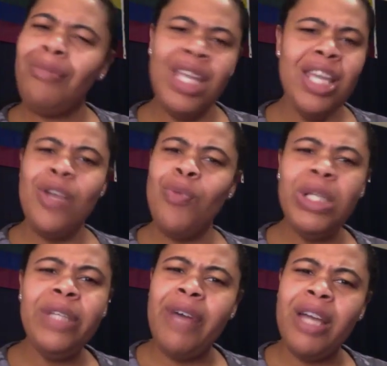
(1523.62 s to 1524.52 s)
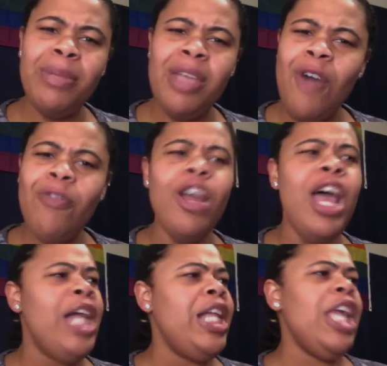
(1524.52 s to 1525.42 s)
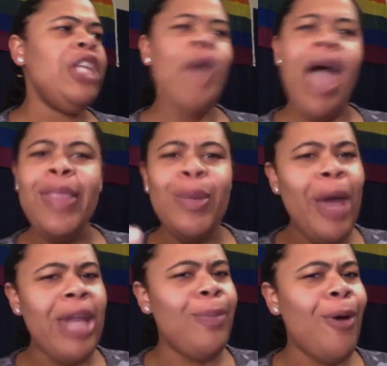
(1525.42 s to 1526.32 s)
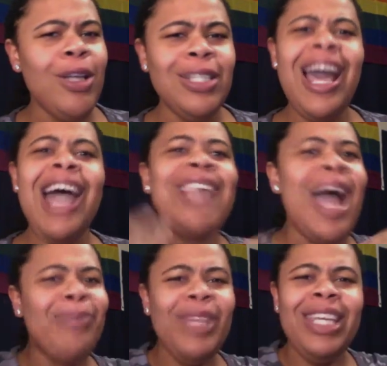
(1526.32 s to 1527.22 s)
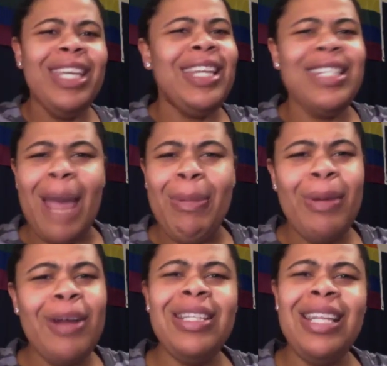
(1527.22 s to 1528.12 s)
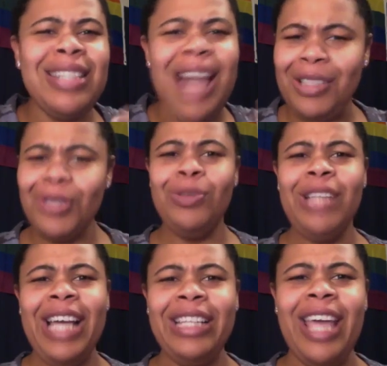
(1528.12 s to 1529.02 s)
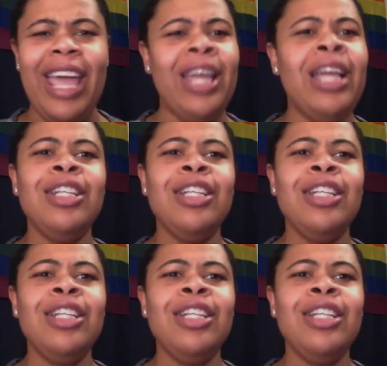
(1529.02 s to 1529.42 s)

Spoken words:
it can really fuck me over. And you have to weigh the pros and cons. I'm thinking he the type of person that's logical like that.